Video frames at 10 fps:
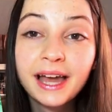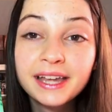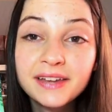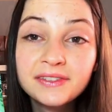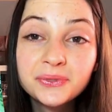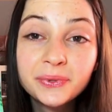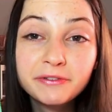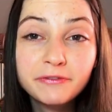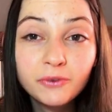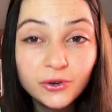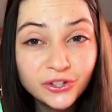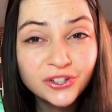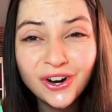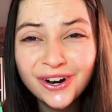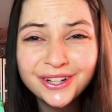I gave this one 4
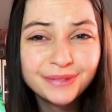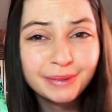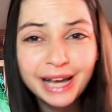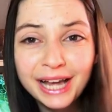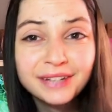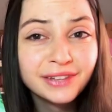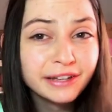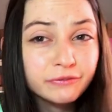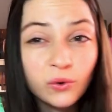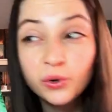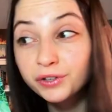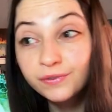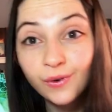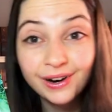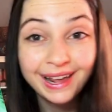stars, but kind of like 4 to
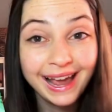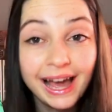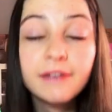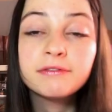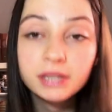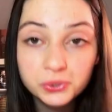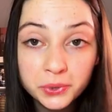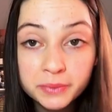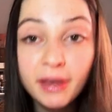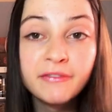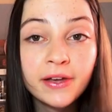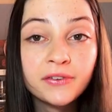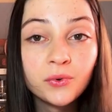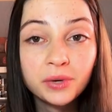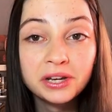4.5. This was my
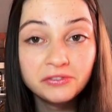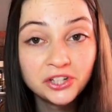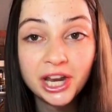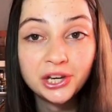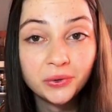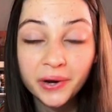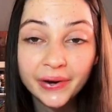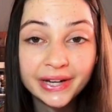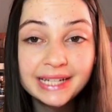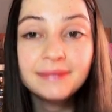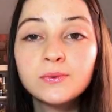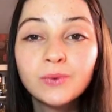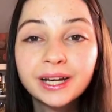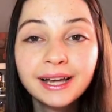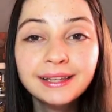favorite read of January.
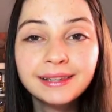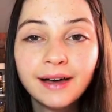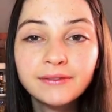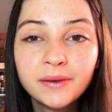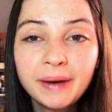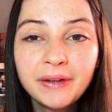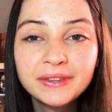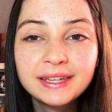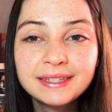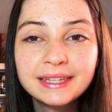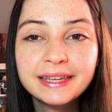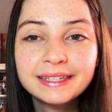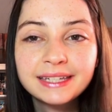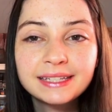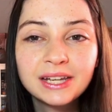What I love about this
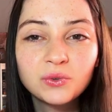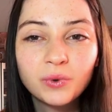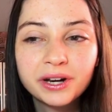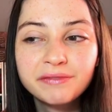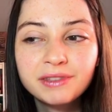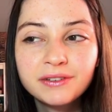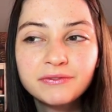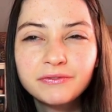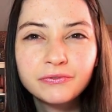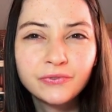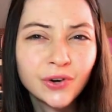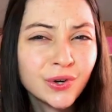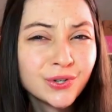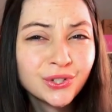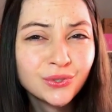is it's like one of the
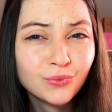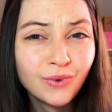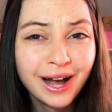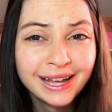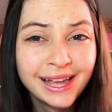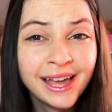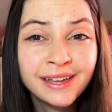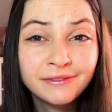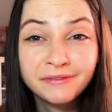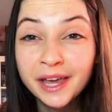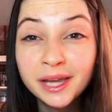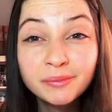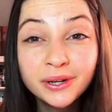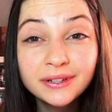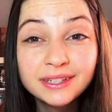first YA Fae
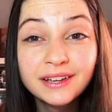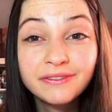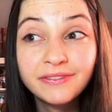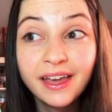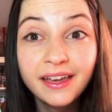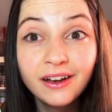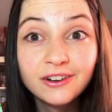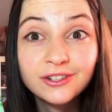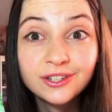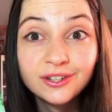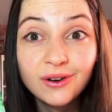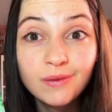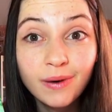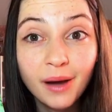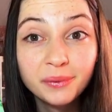books. Like Fae are
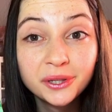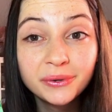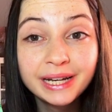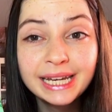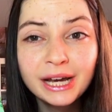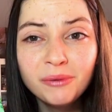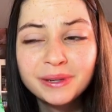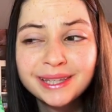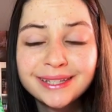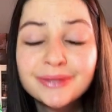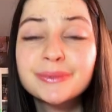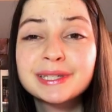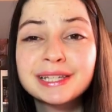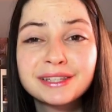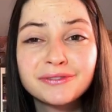so popular right now, but this
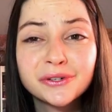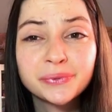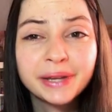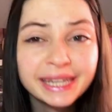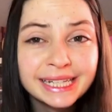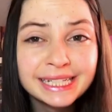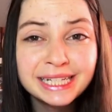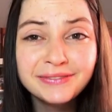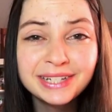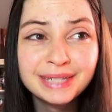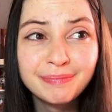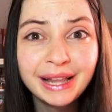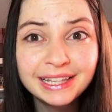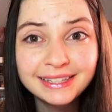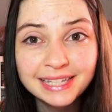was like the first one. They didn't even
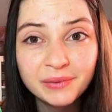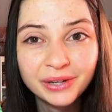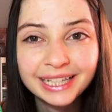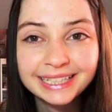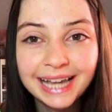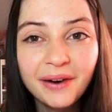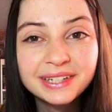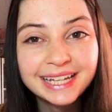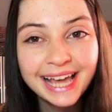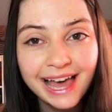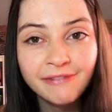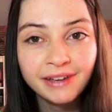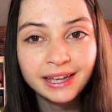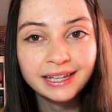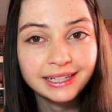spell it the same way. Like now it's like
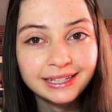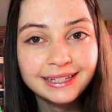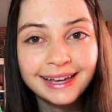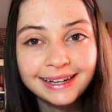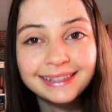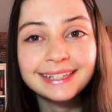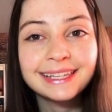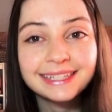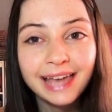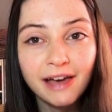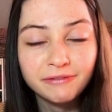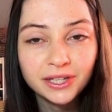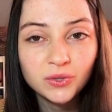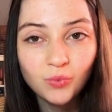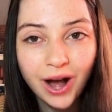F-A-E, and in this it's
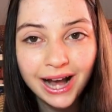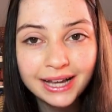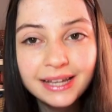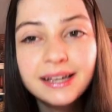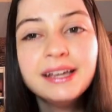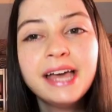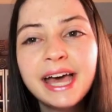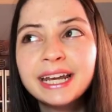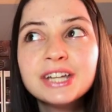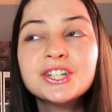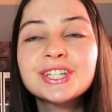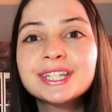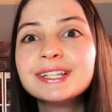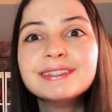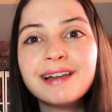F-E-Y, and I just
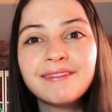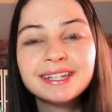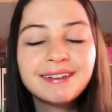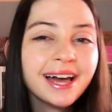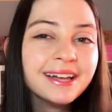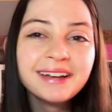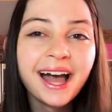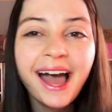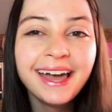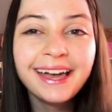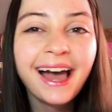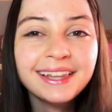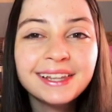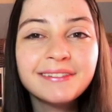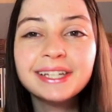love it. I
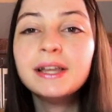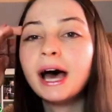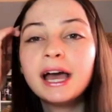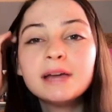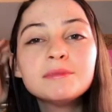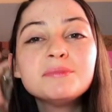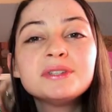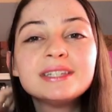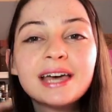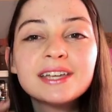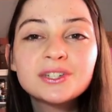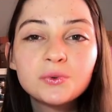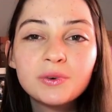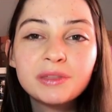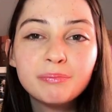love it. I am obsessed
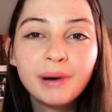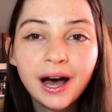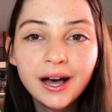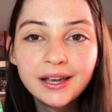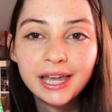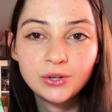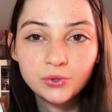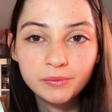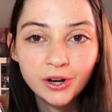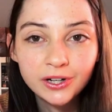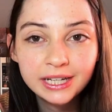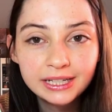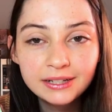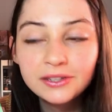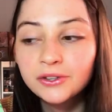with Puck and
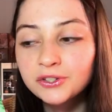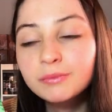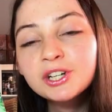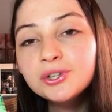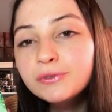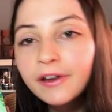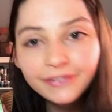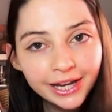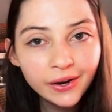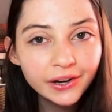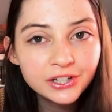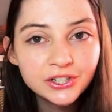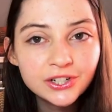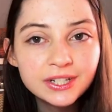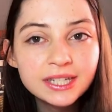Grimalkin. Those are my 2 favorite
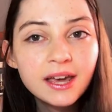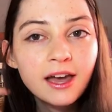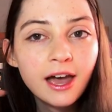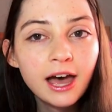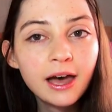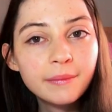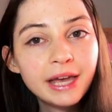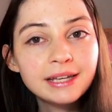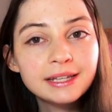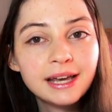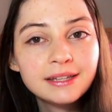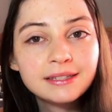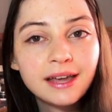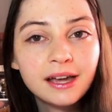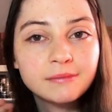characters. And
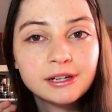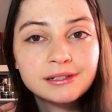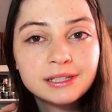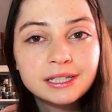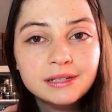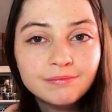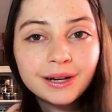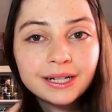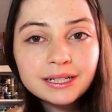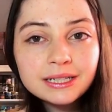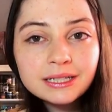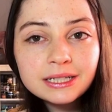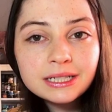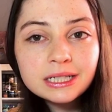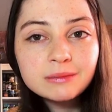yes, I'm on Team Puck and
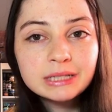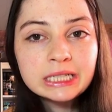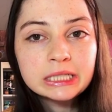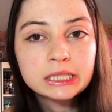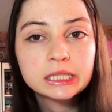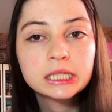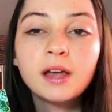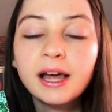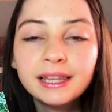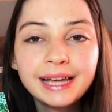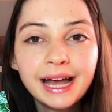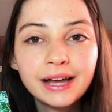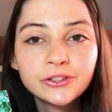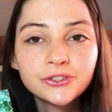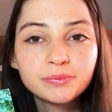not Team Ash. I like
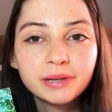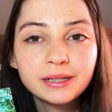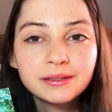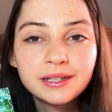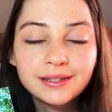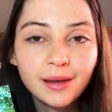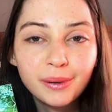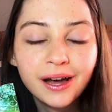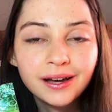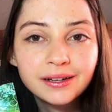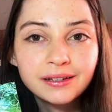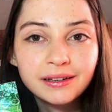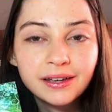Ash, but he's not Puck.